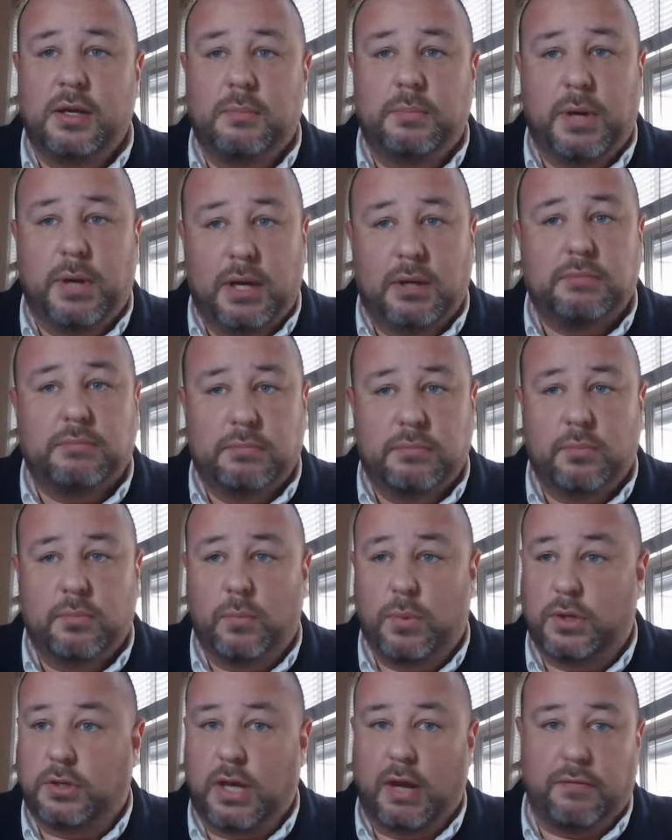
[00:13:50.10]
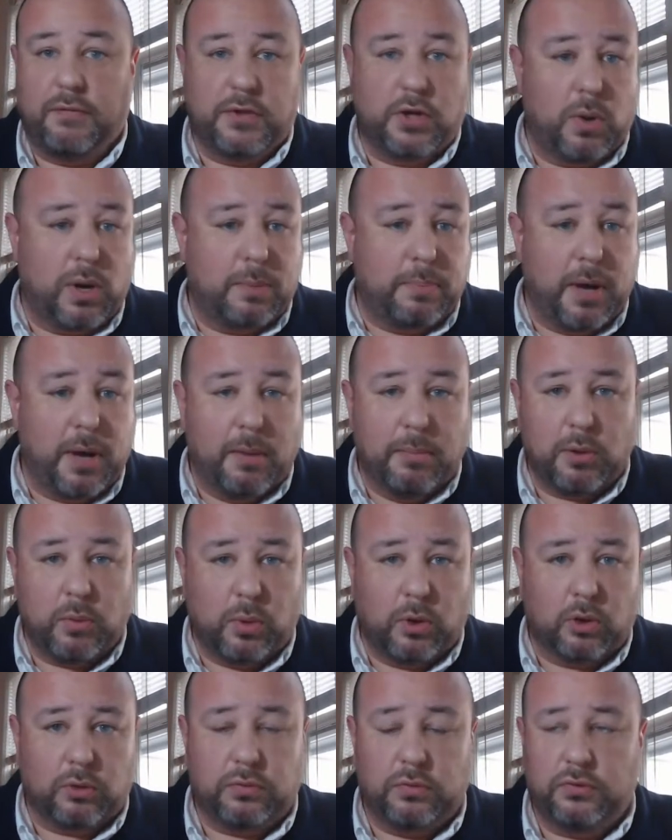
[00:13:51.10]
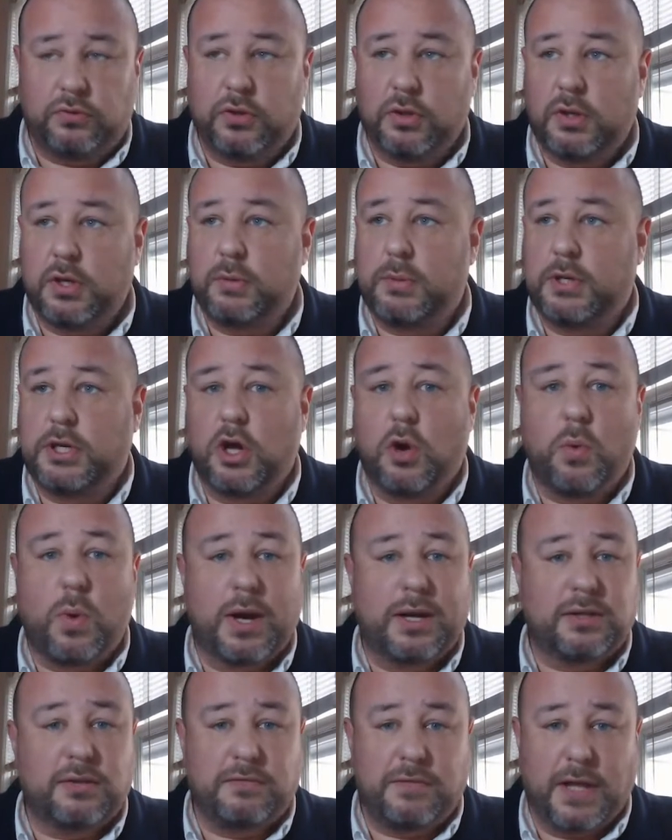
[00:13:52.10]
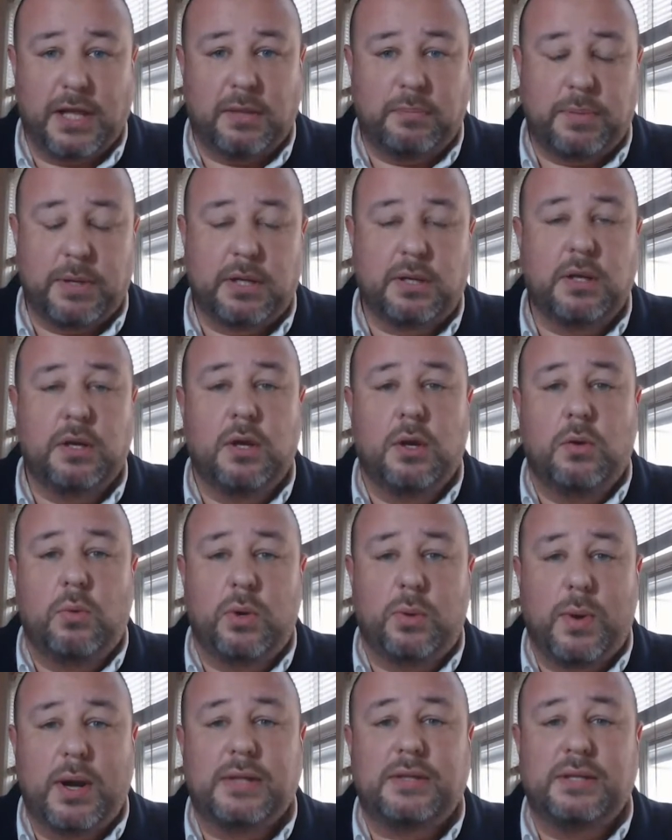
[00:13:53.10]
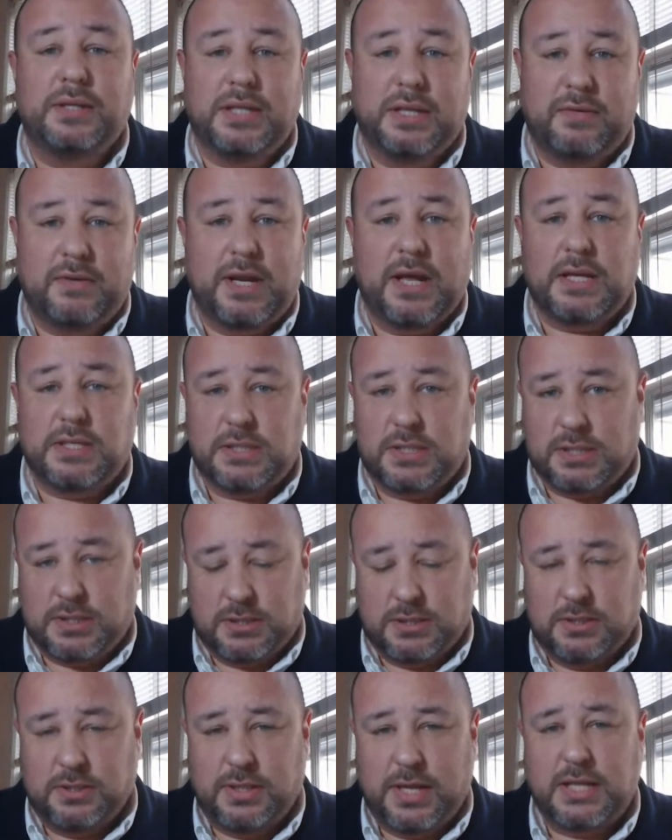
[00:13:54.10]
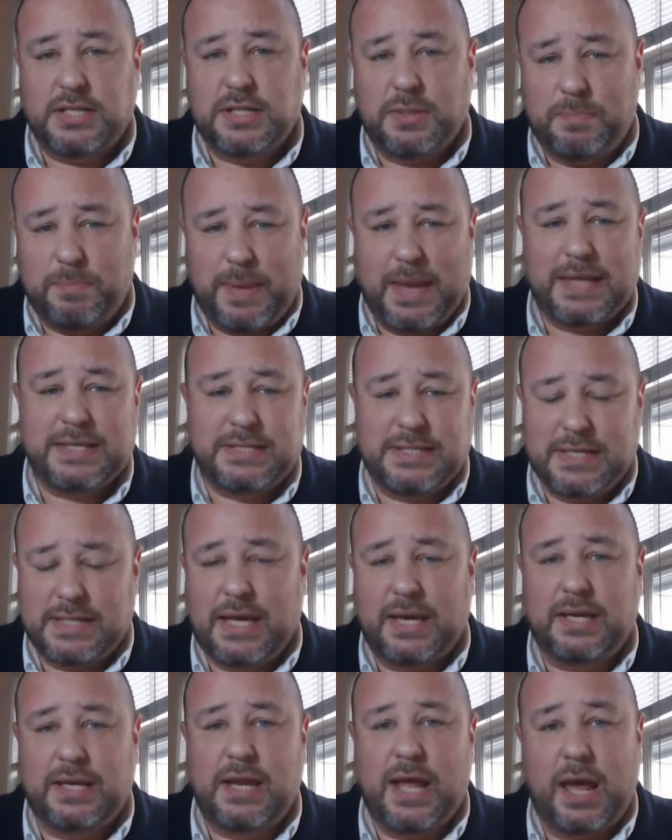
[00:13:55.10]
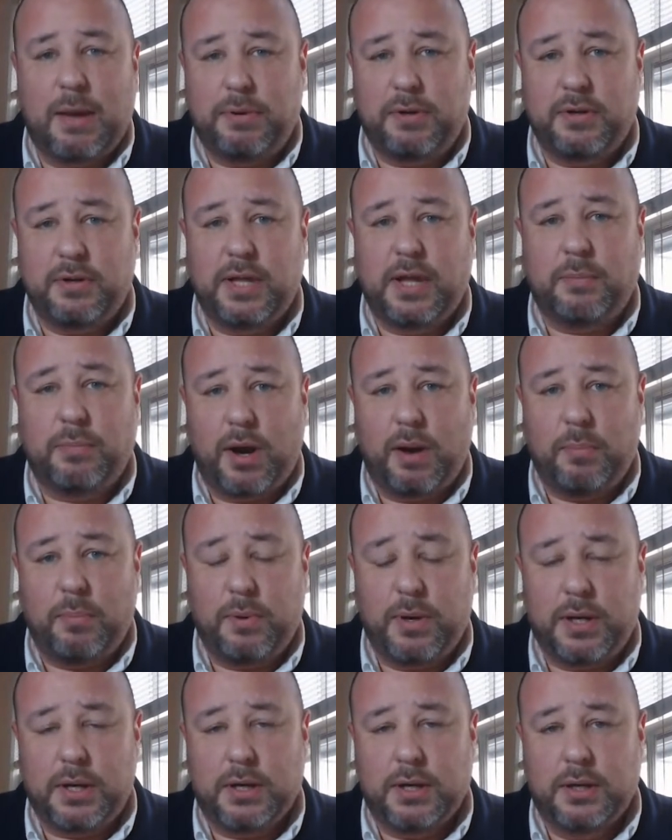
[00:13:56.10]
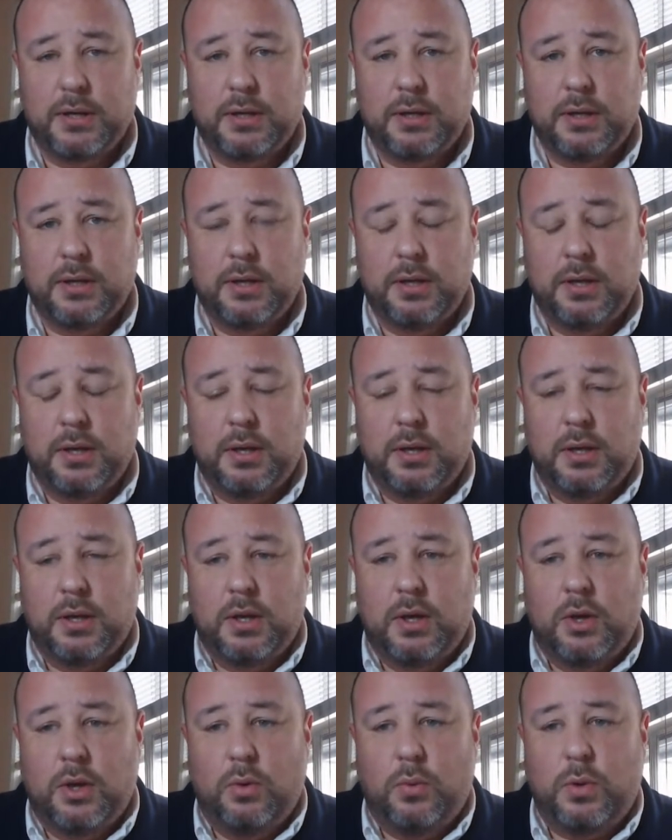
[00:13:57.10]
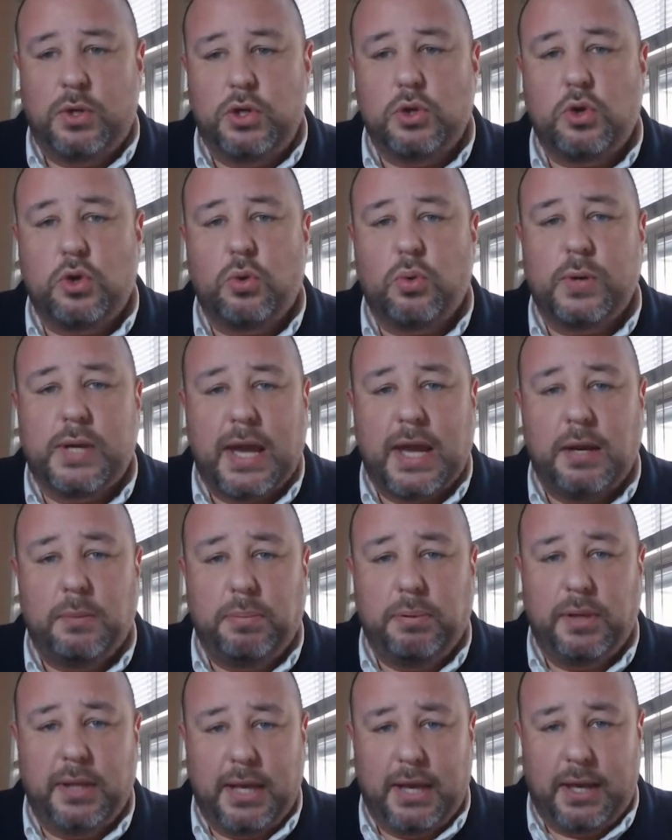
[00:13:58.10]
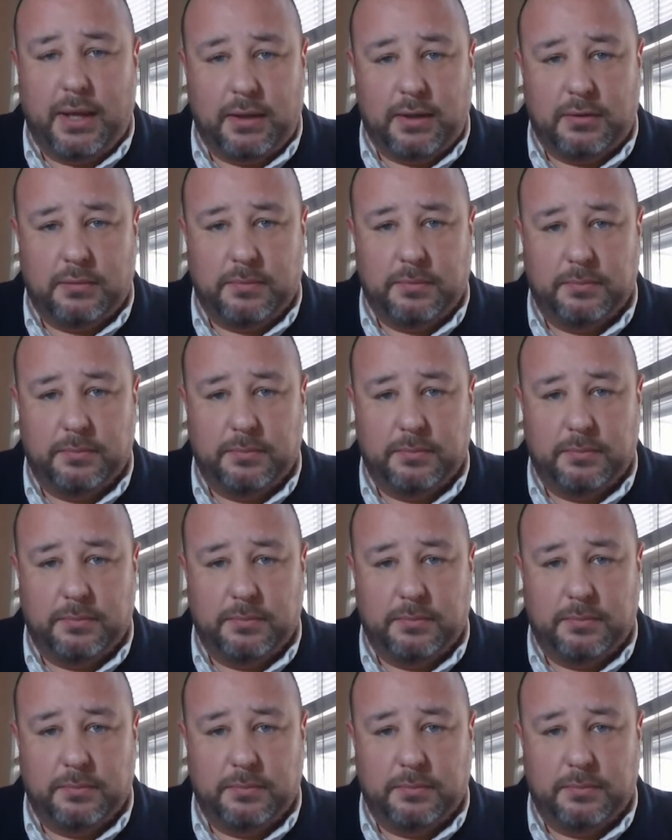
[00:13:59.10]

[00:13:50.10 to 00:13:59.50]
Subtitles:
But we definitely don't want a public works facility. We don't want to develop it. We want to leave it as is. That's the best thing that can happen to that property. When you create a plan,